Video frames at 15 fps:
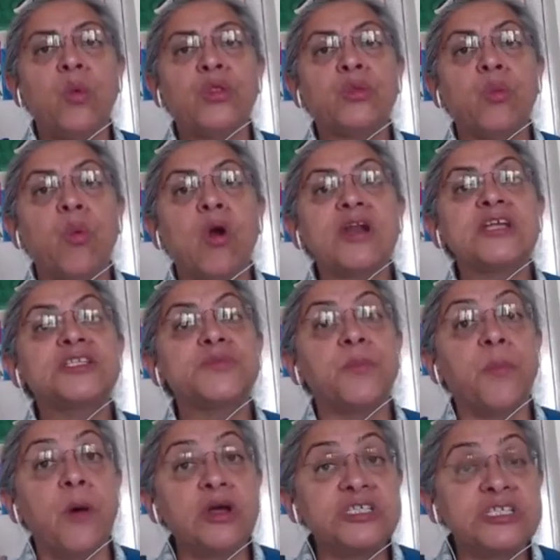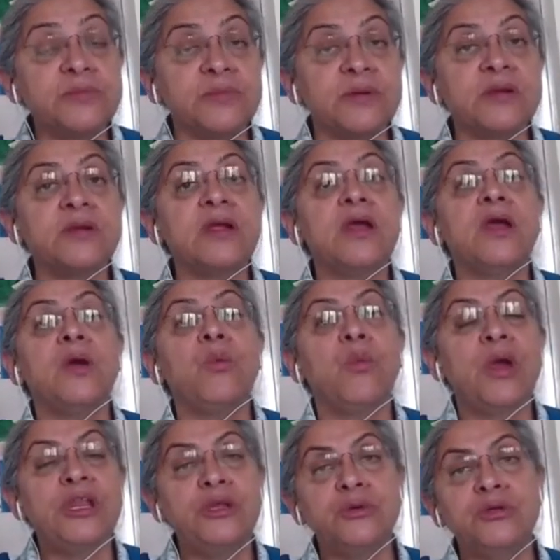with what is possible
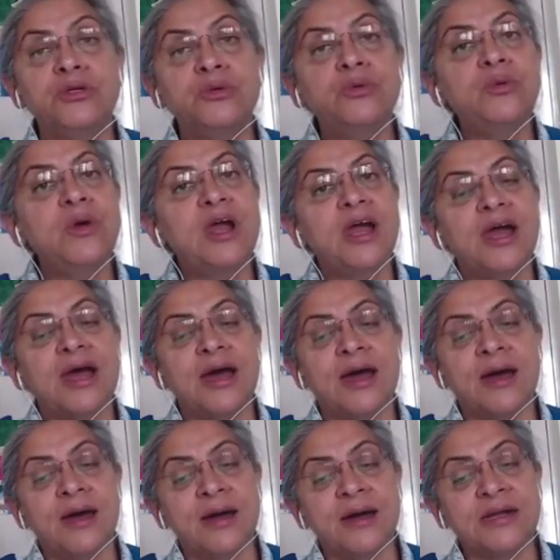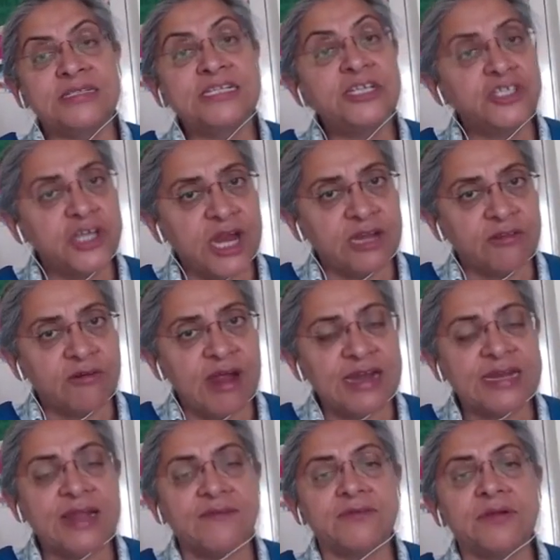when you do teaching at the
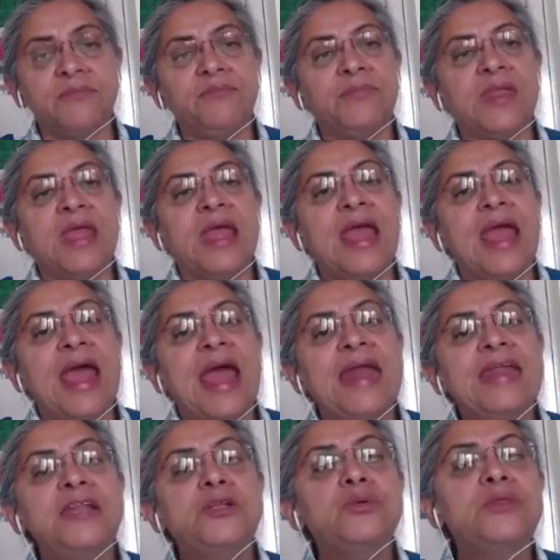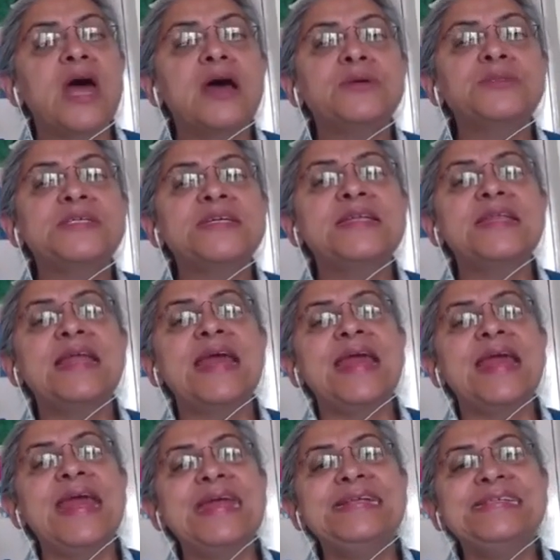right level? And in
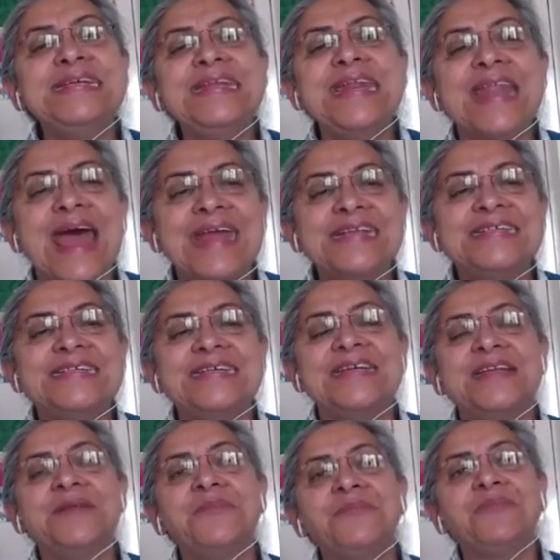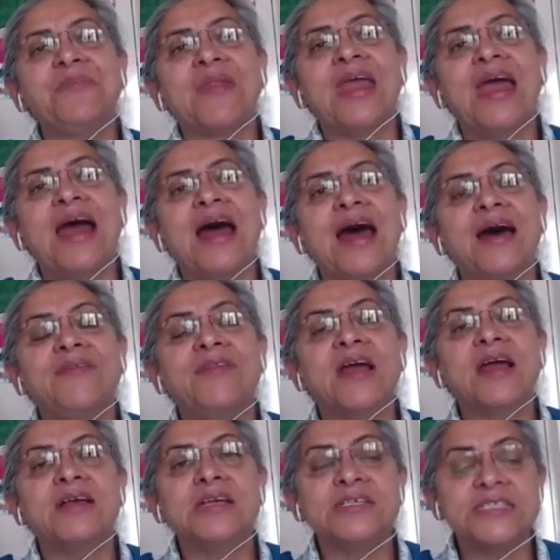2018-19,
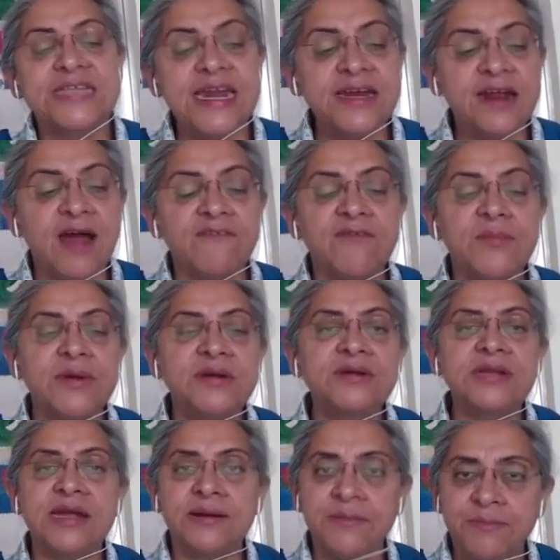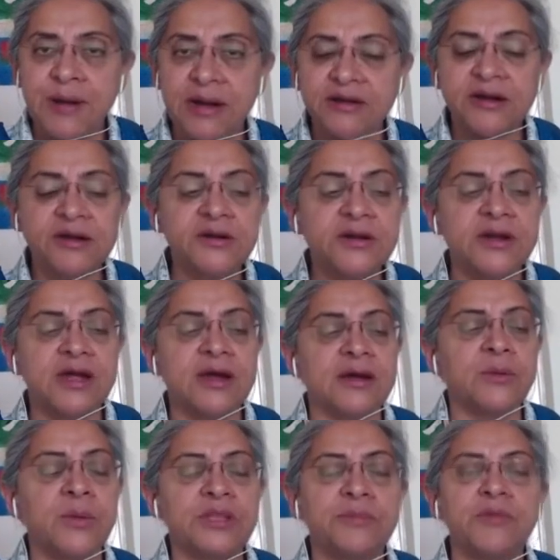the state government partnered
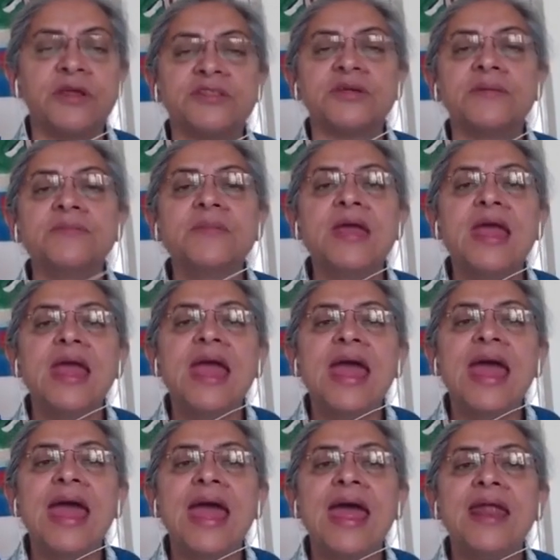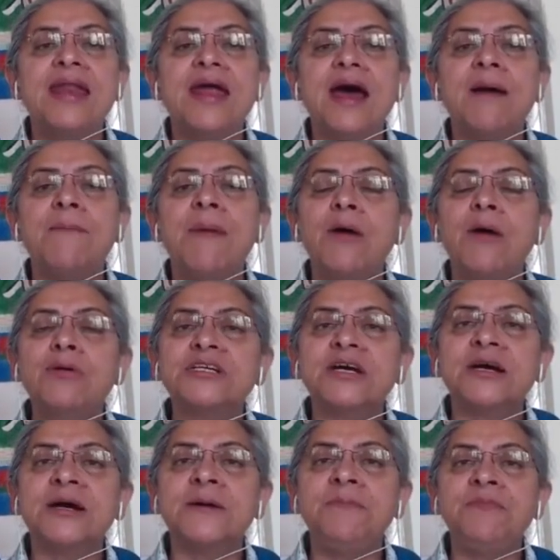with Pratham, and about,
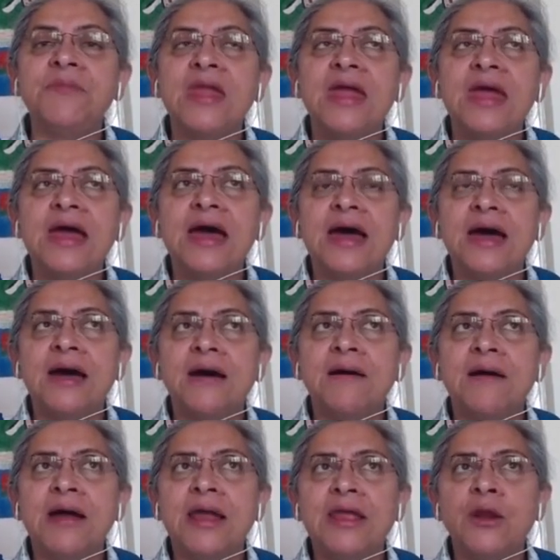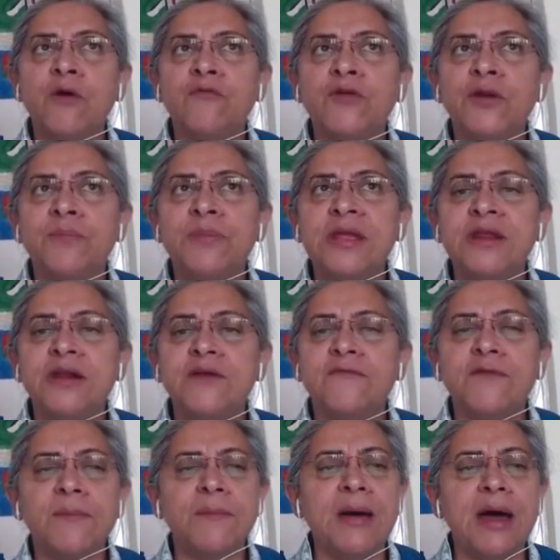for a period
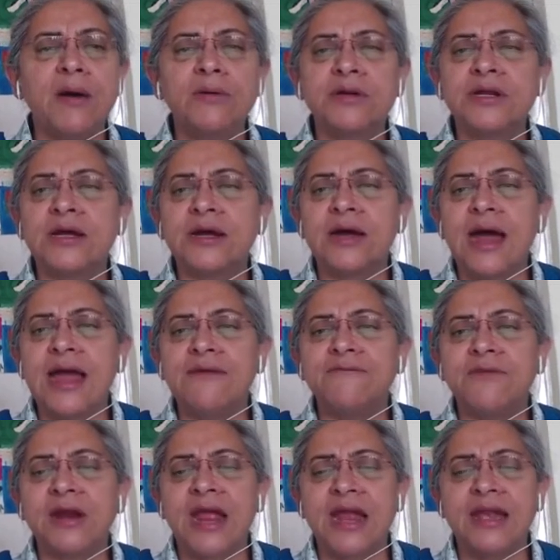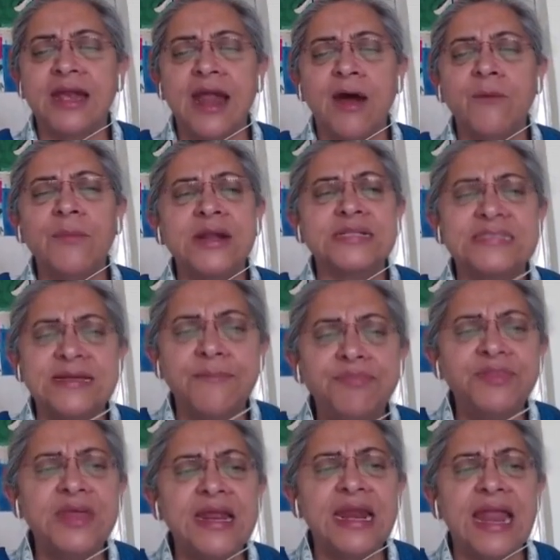of about, I forget now, but it's
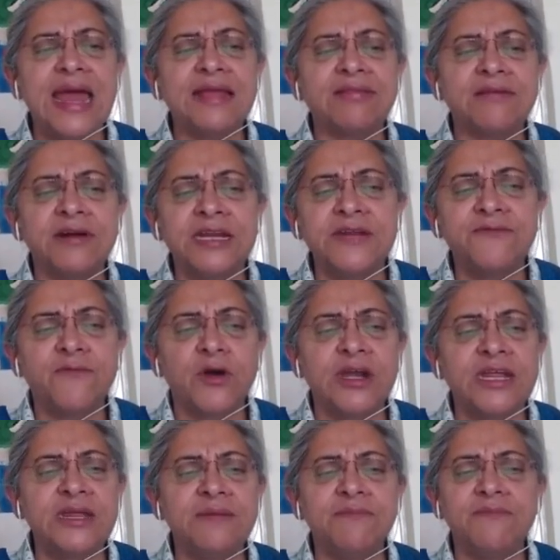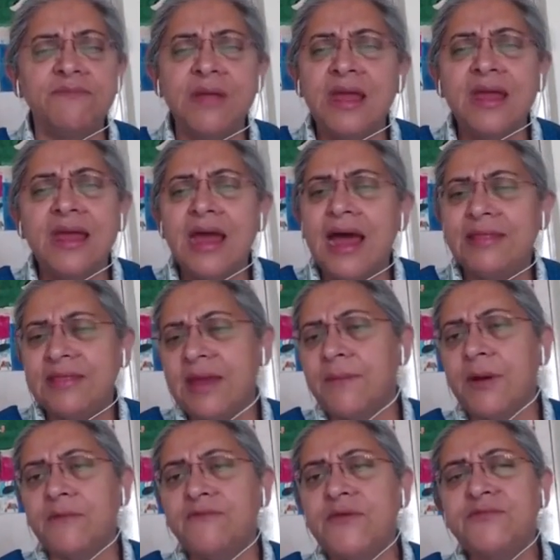something like 30, 40, I
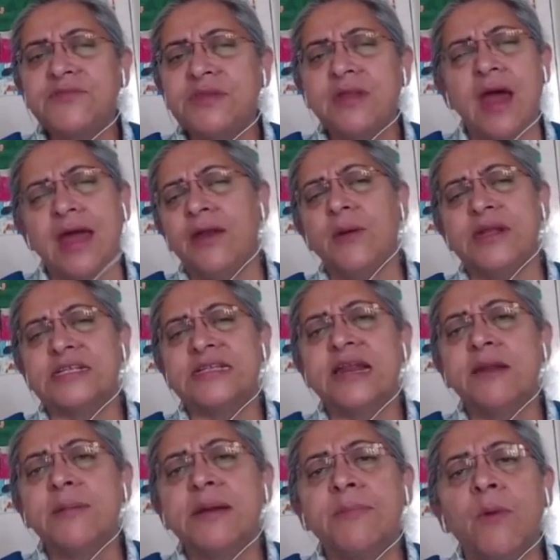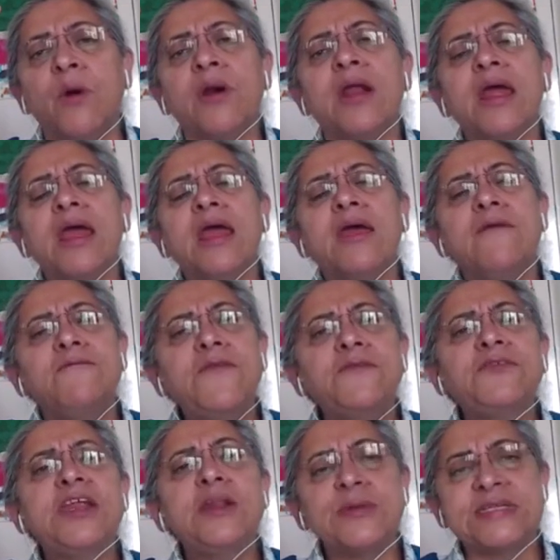think about 50, I know it's a little bit more,
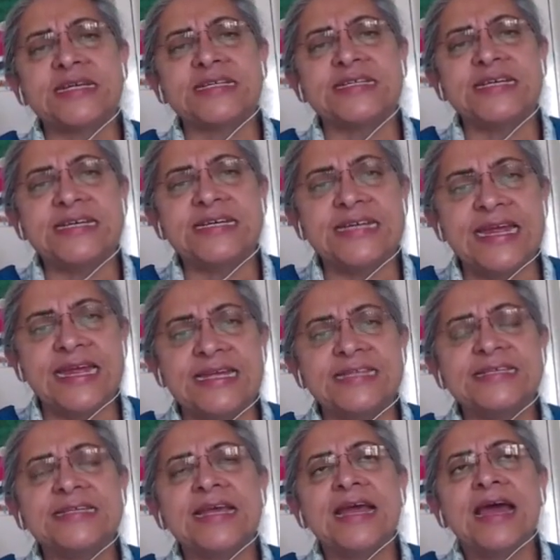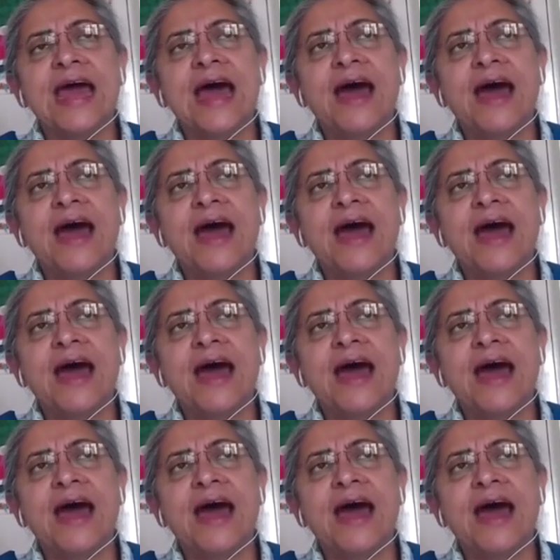50 to 60 days,